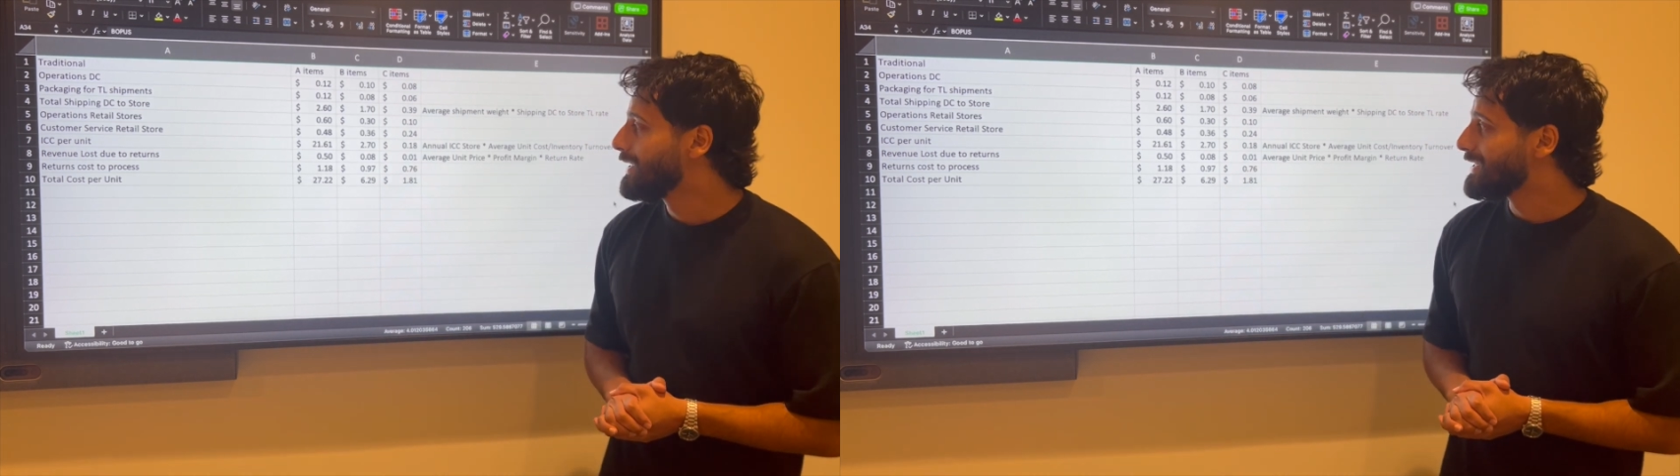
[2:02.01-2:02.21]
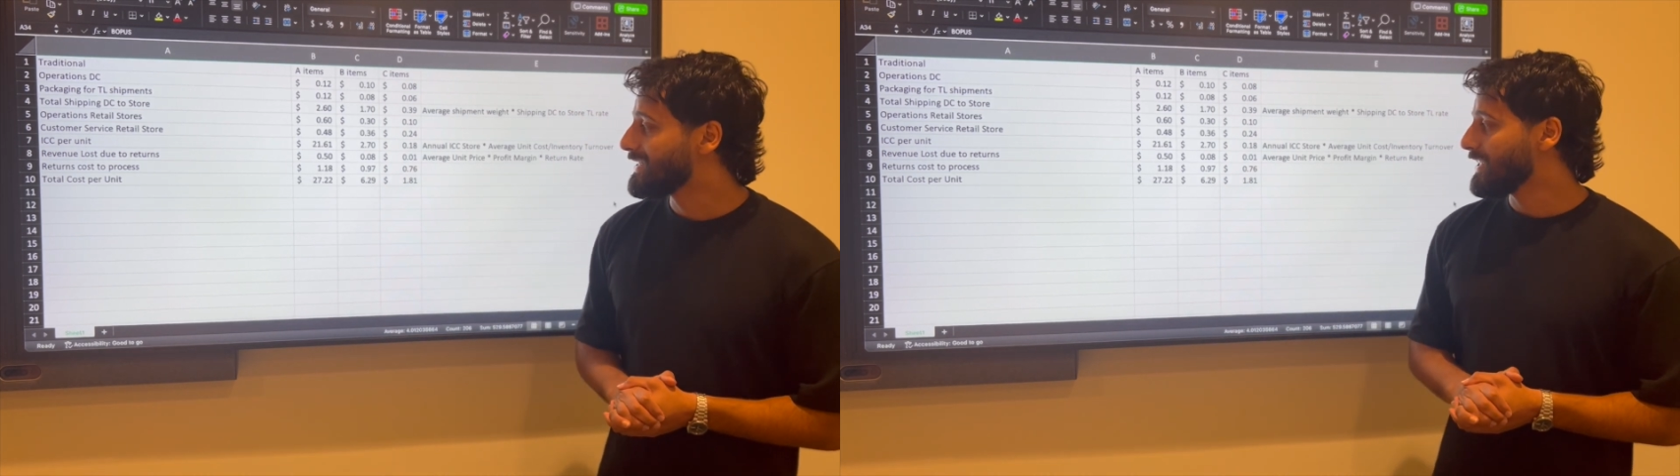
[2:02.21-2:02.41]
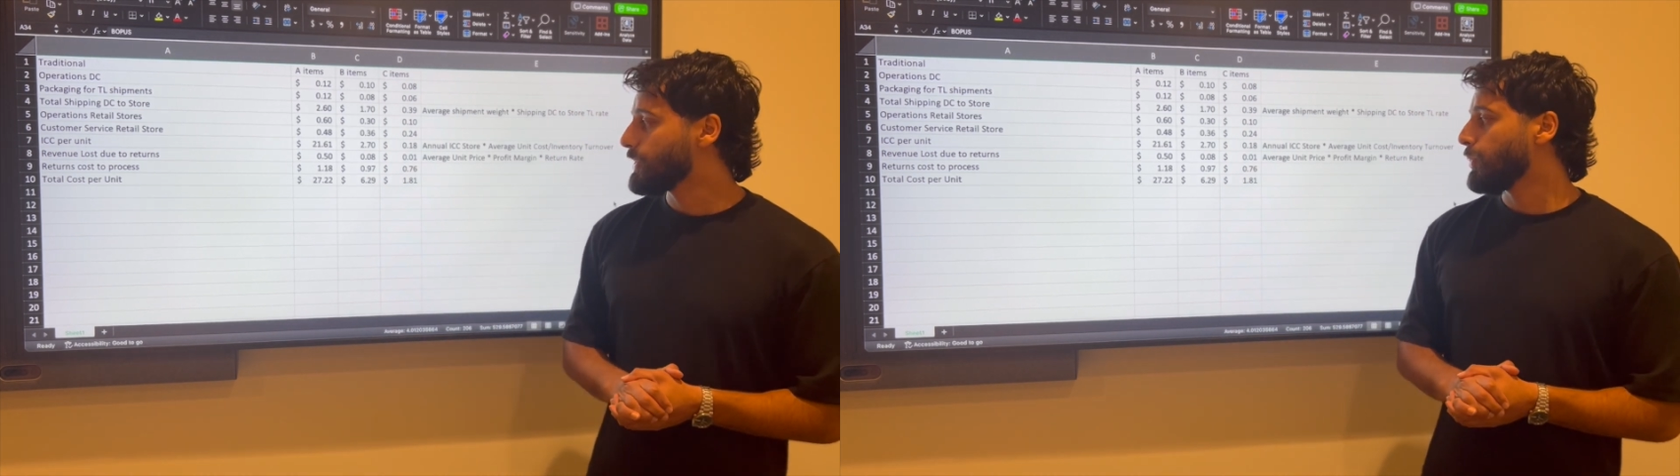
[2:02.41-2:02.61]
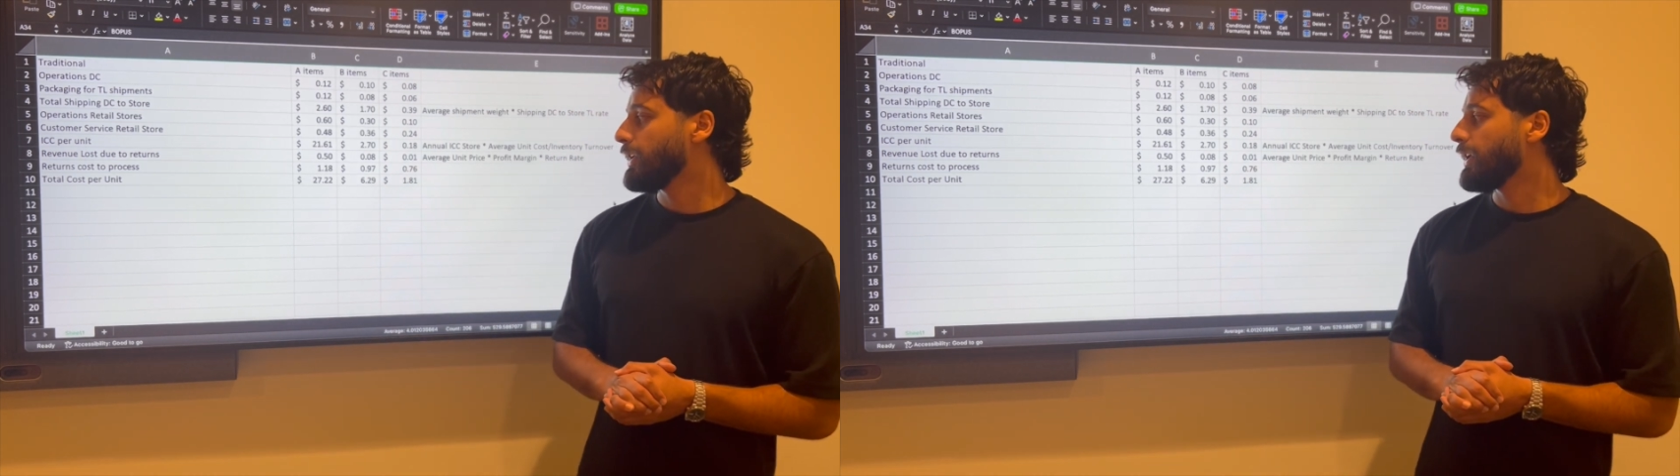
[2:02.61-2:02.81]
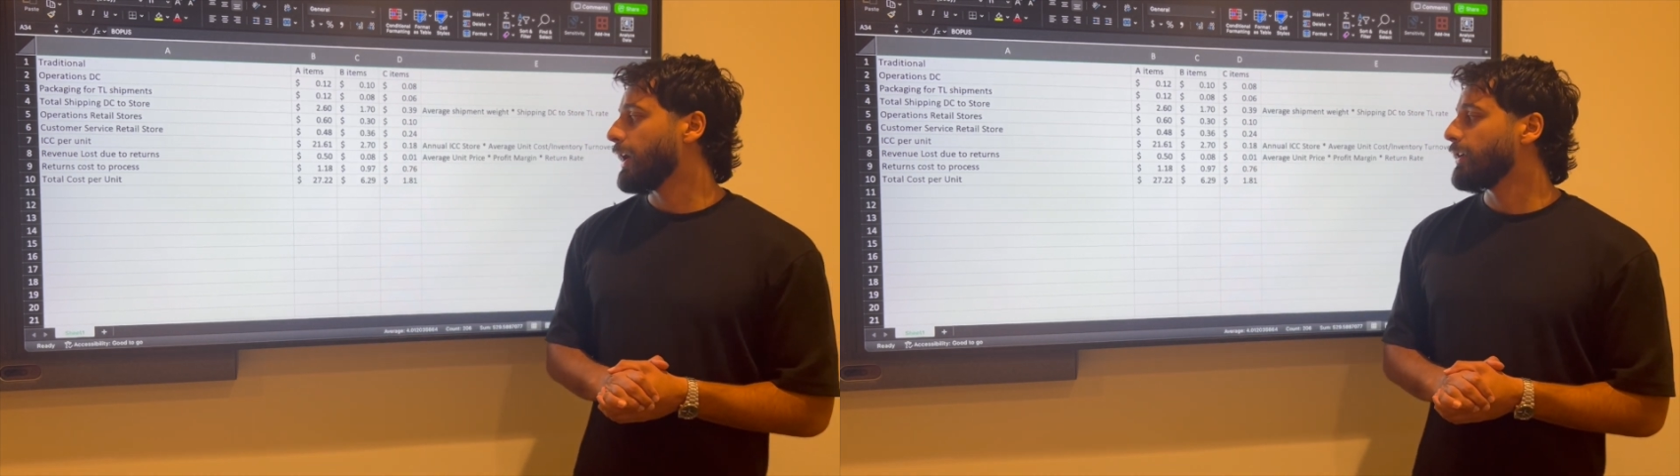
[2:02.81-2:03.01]

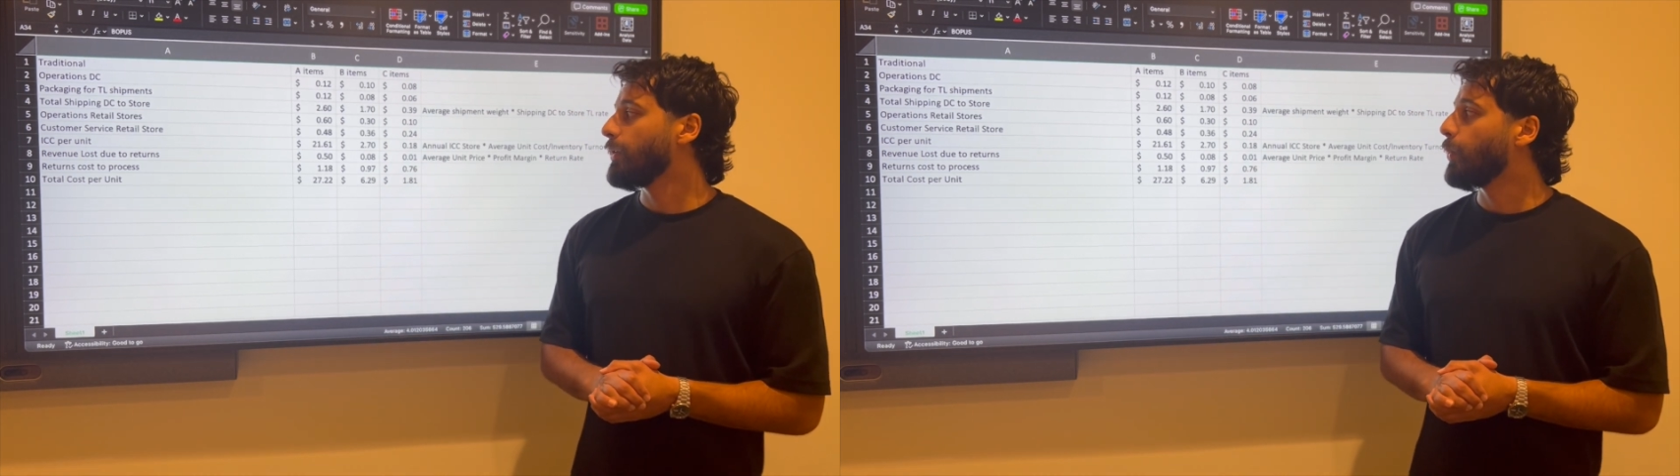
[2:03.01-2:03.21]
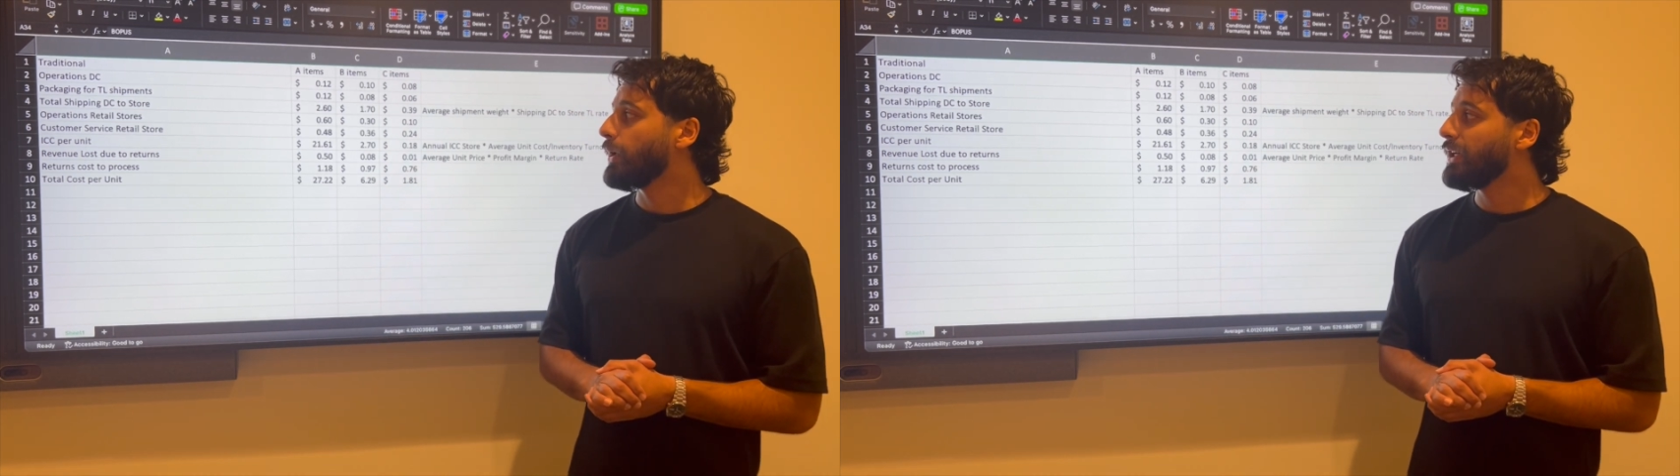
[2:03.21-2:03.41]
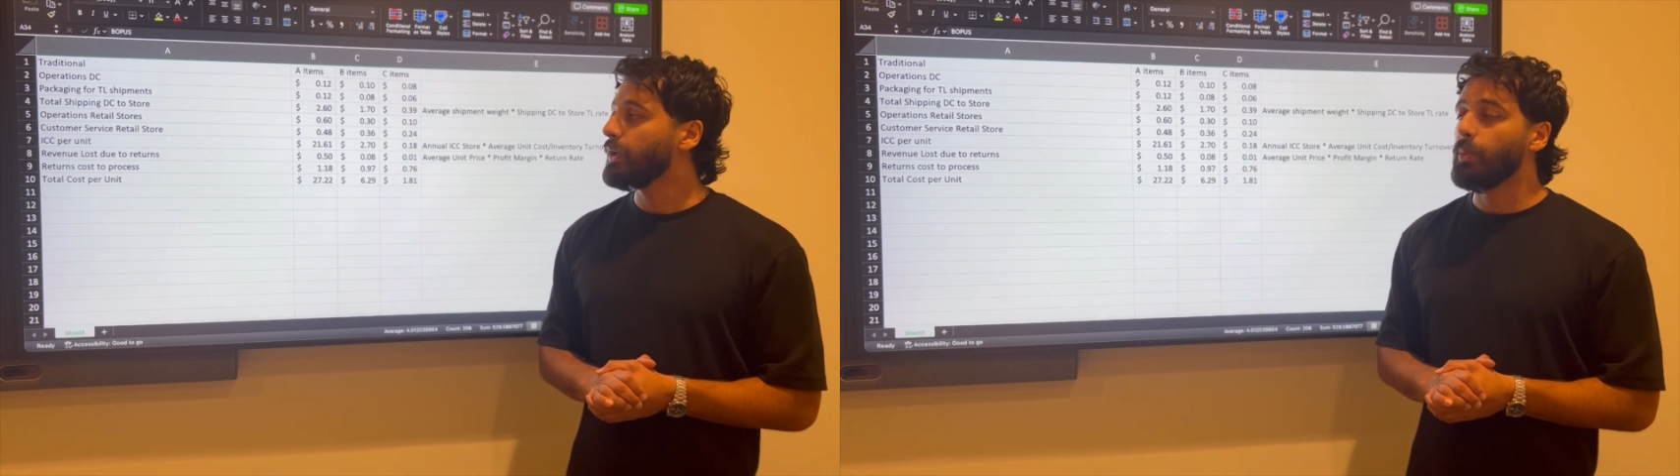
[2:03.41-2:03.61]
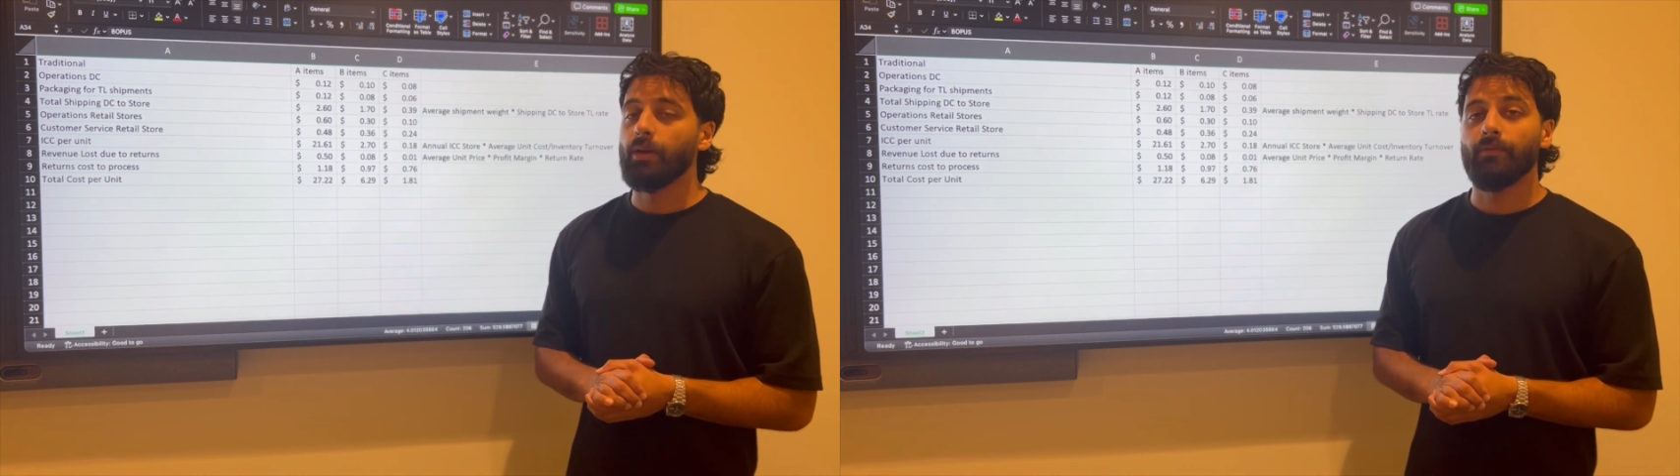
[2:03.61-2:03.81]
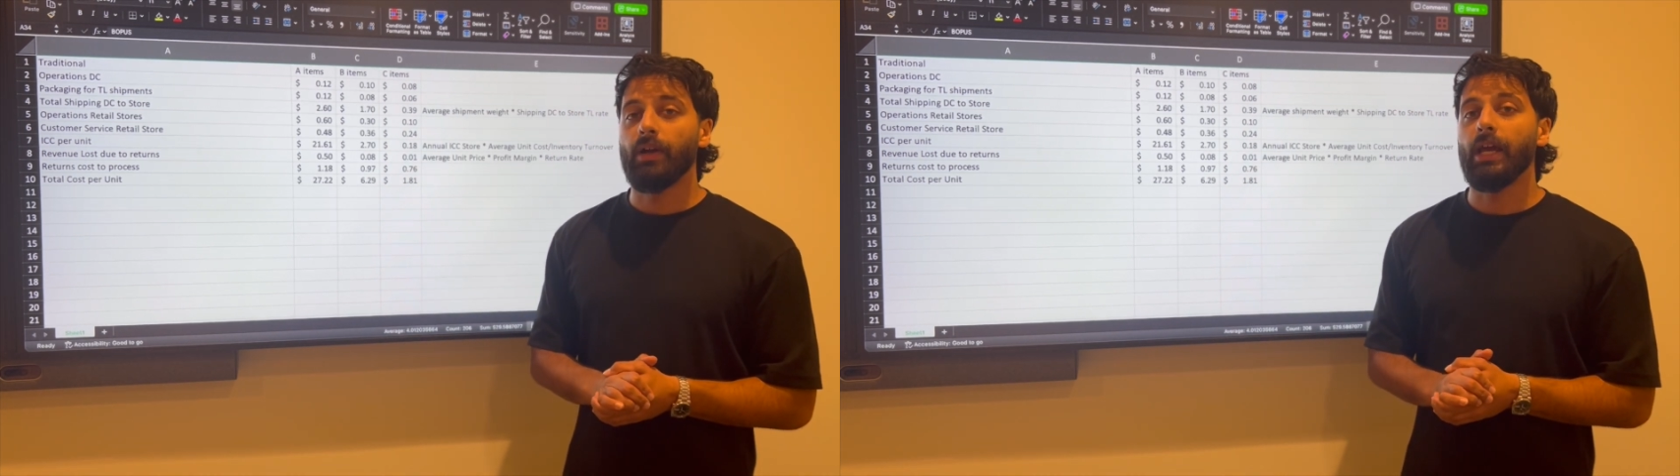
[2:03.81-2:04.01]
$6.29, and
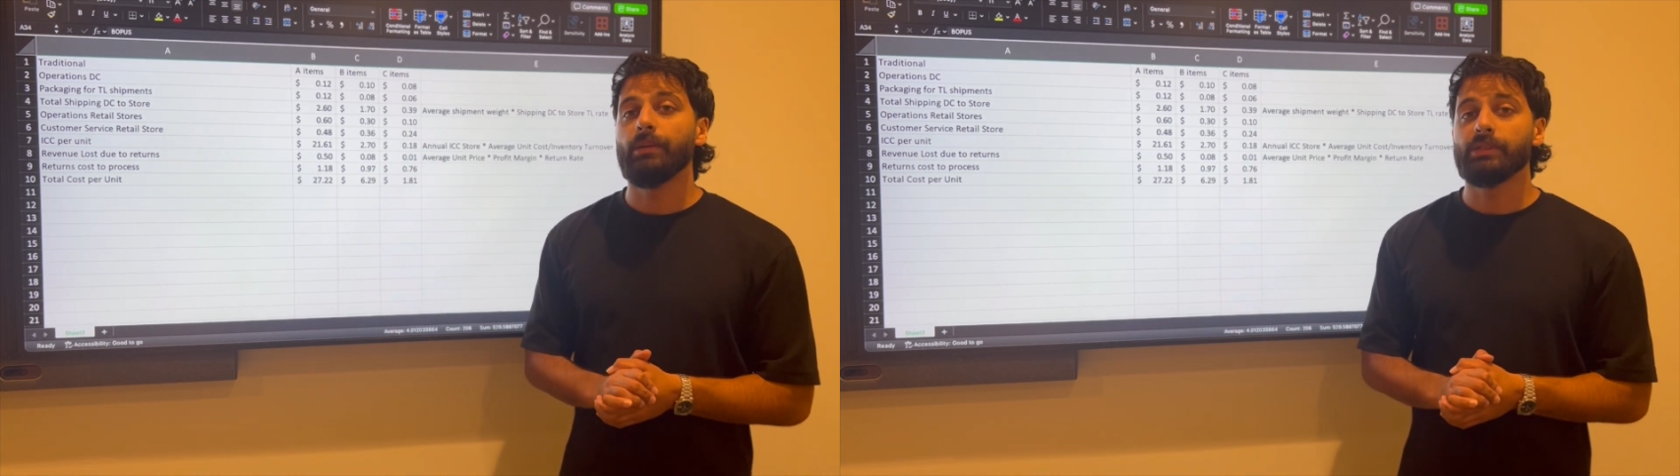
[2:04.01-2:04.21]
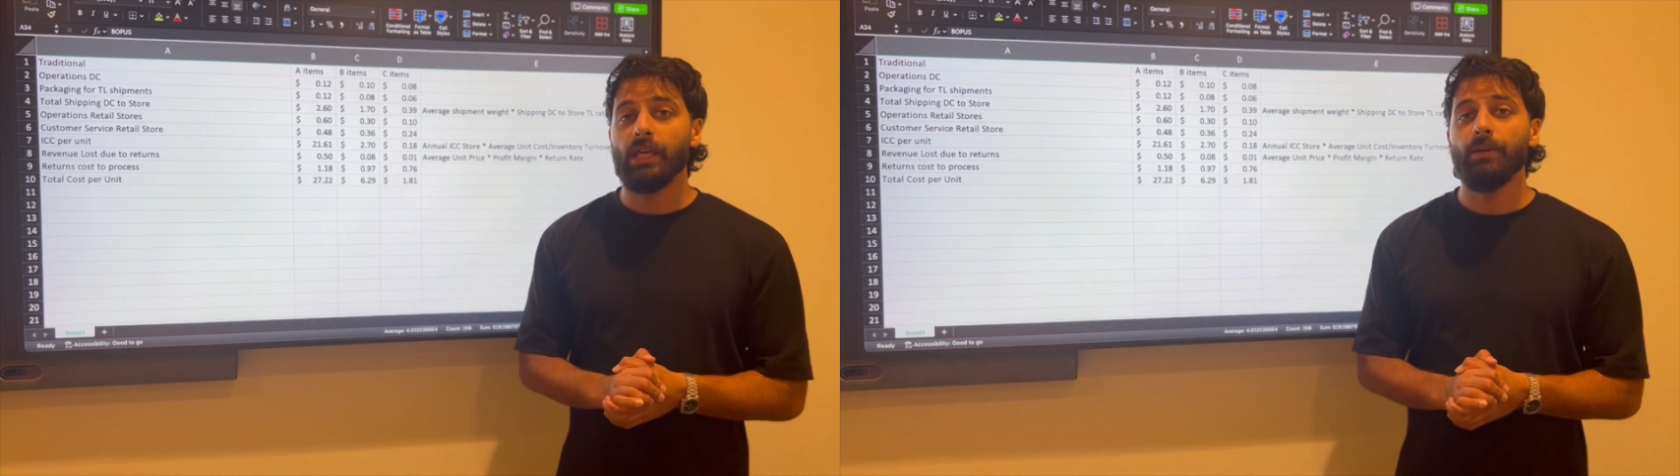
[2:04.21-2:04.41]
$1.81 for items A,